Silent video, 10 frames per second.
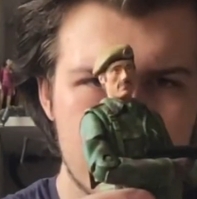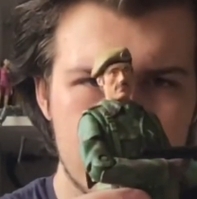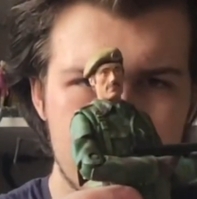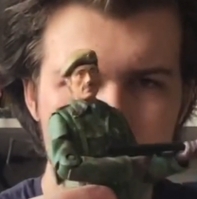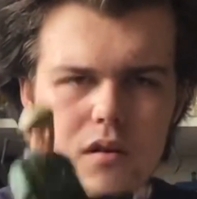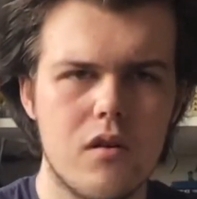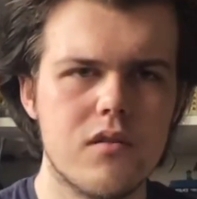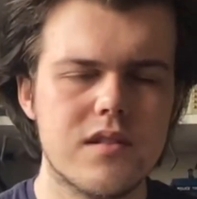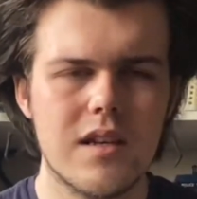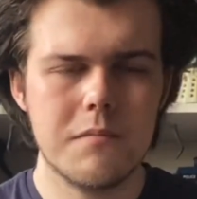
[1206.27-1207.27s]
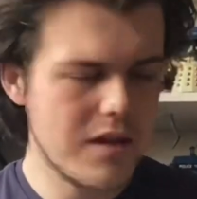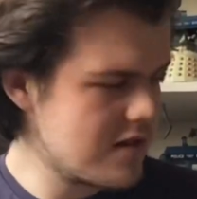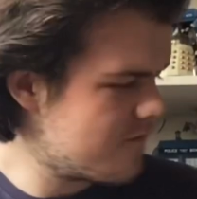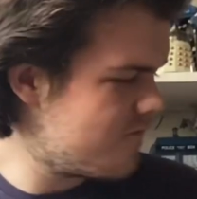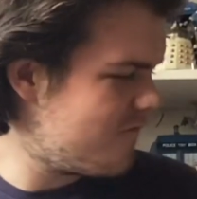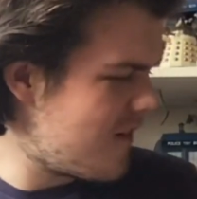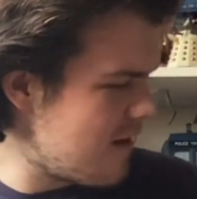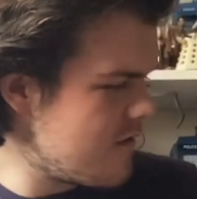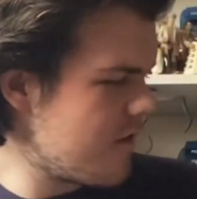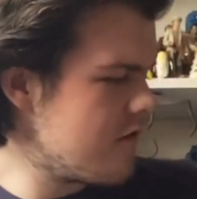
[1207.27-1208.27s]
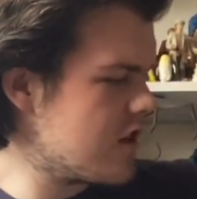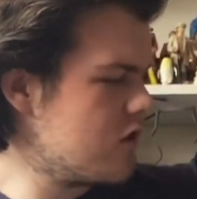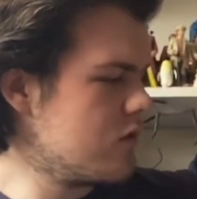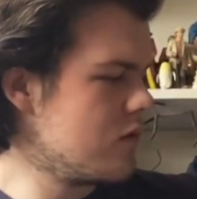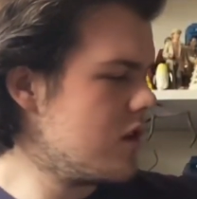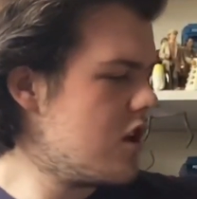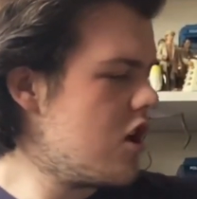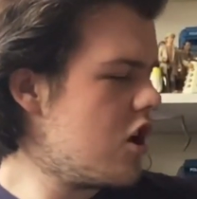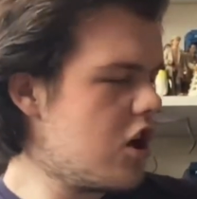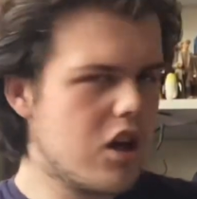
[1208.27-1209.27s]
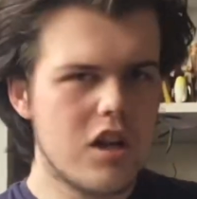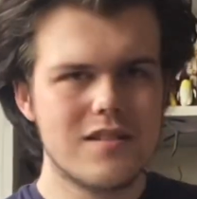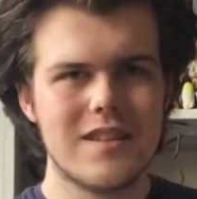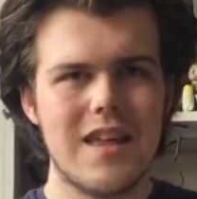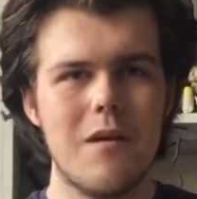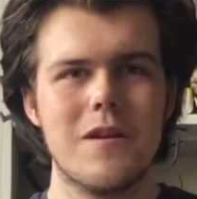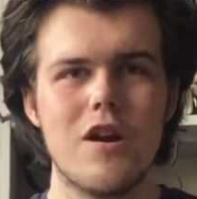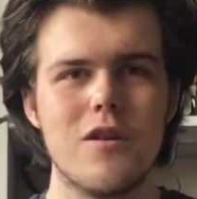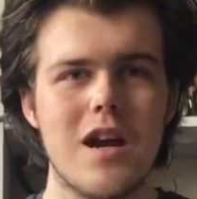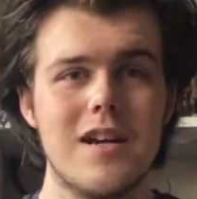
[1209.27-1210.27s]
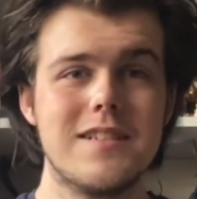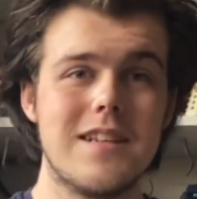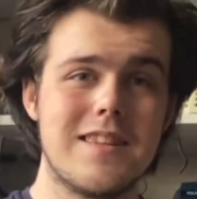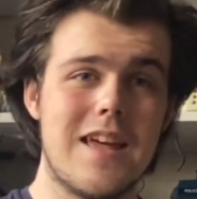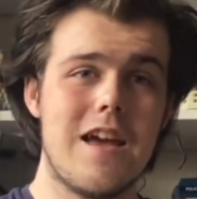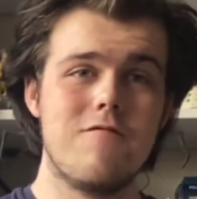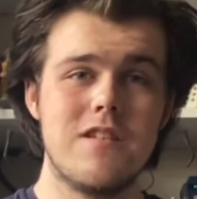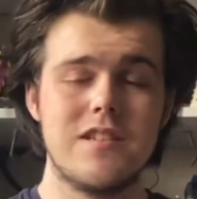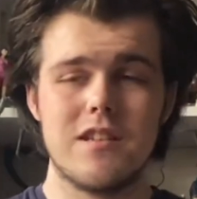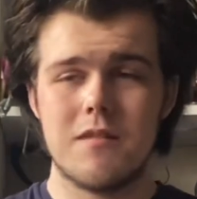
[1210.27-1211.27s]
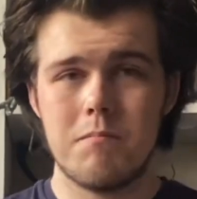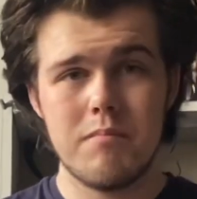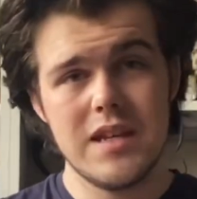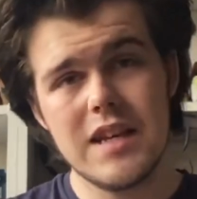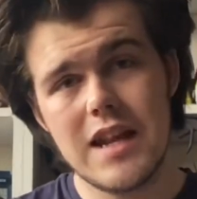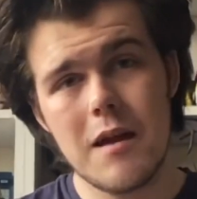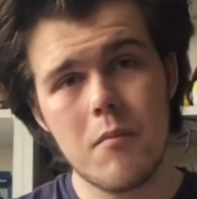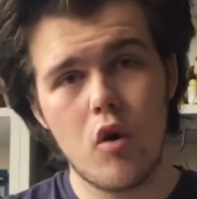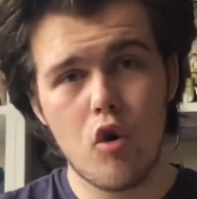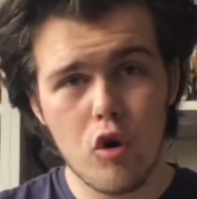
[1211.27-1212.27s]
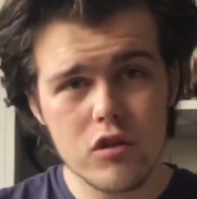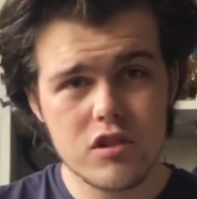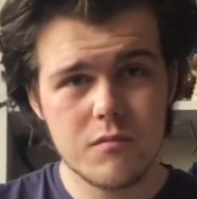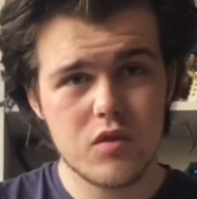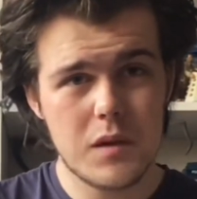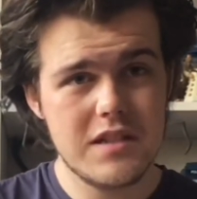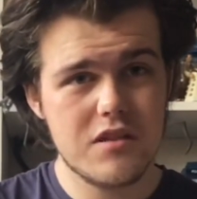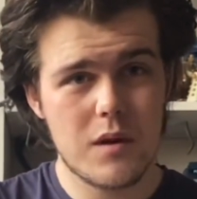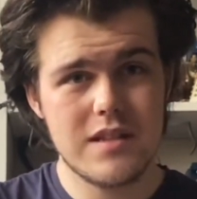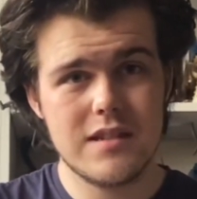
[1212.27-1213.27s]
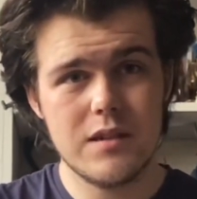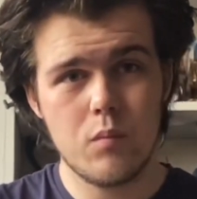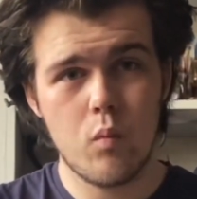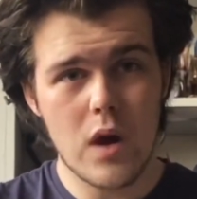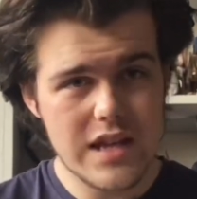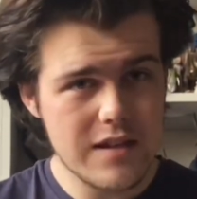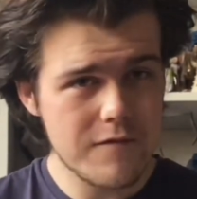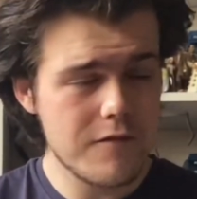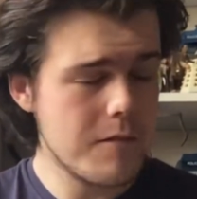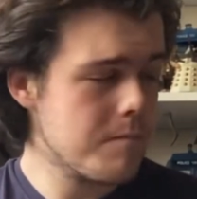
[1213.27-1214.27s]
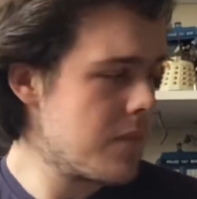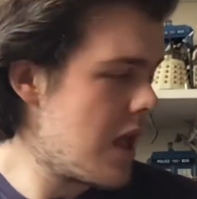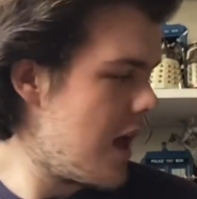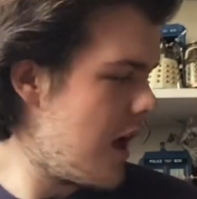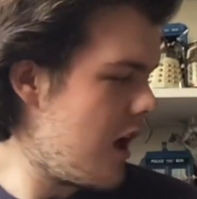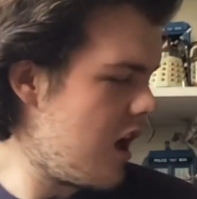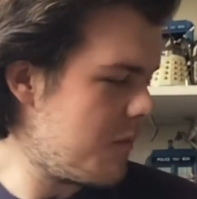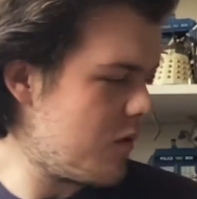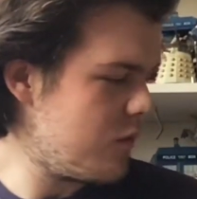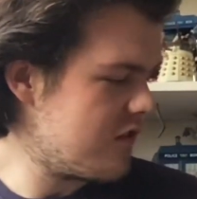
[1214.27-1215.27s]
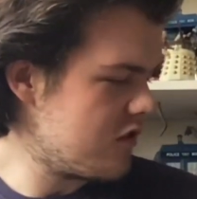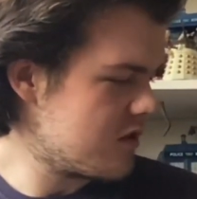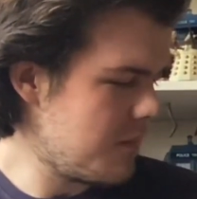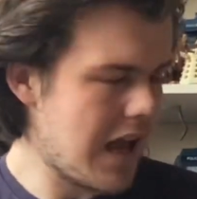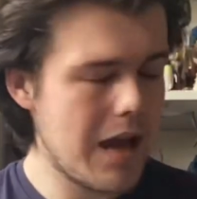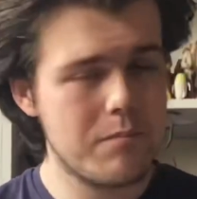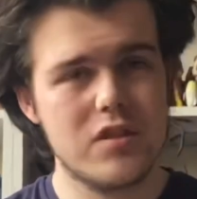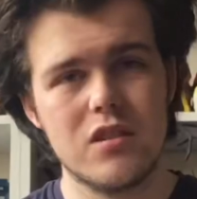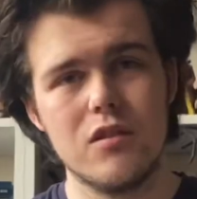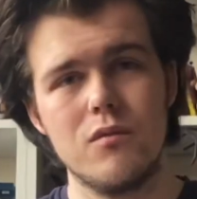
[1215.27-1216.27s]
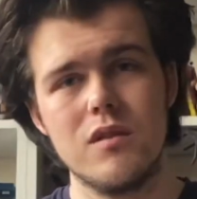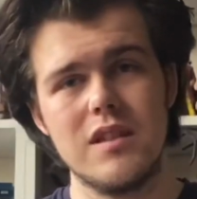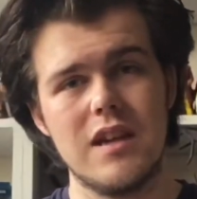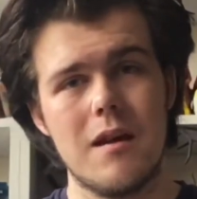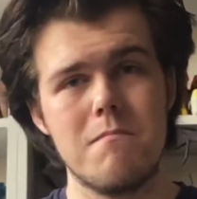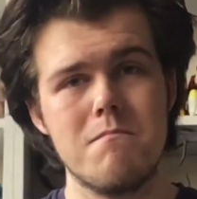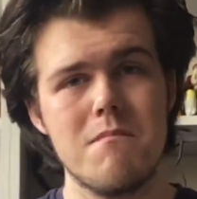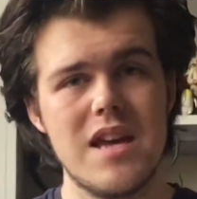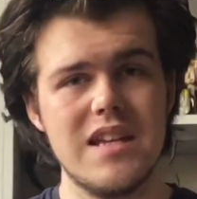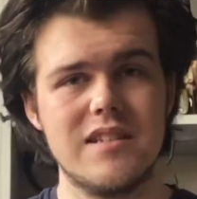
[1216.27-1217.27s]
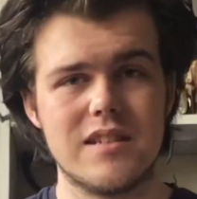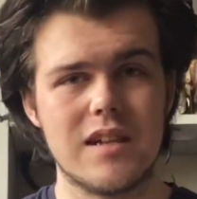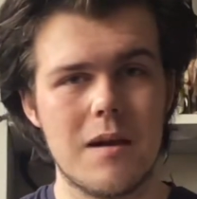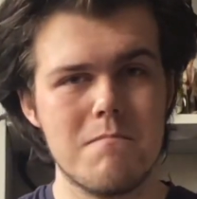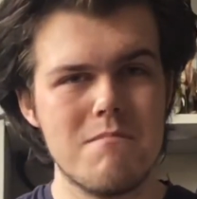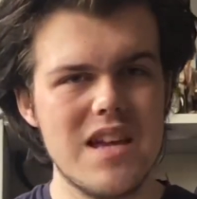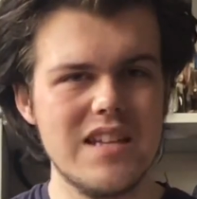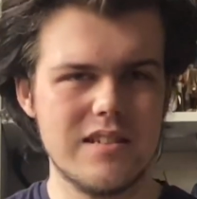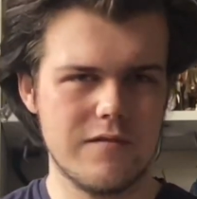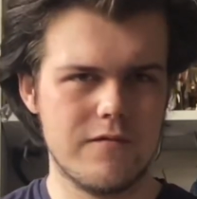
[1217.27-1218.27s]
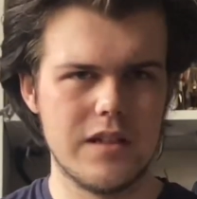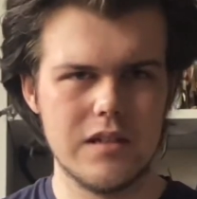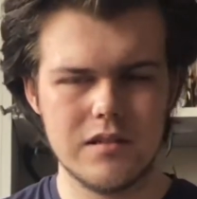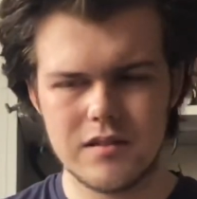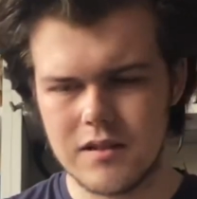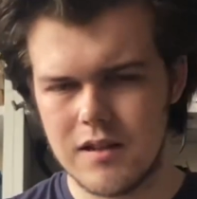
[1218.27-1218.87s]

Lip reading: But all the same, it's very, very cool. So there we go, guys. There is the B&M Autumn 2020 wave. We've got some absolutely amazing, amazing figures